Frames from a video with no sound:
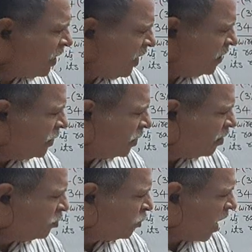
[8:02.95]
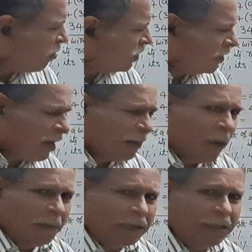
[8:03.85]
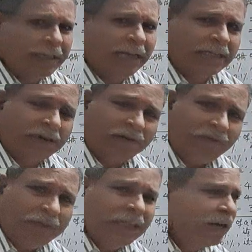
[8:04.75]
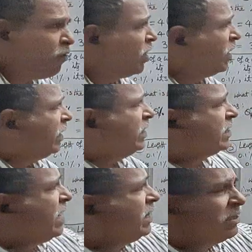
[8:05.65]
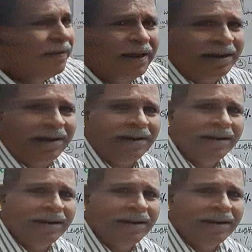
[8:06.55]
each term should have the same dimensions as that of the physical quantity, just like this one.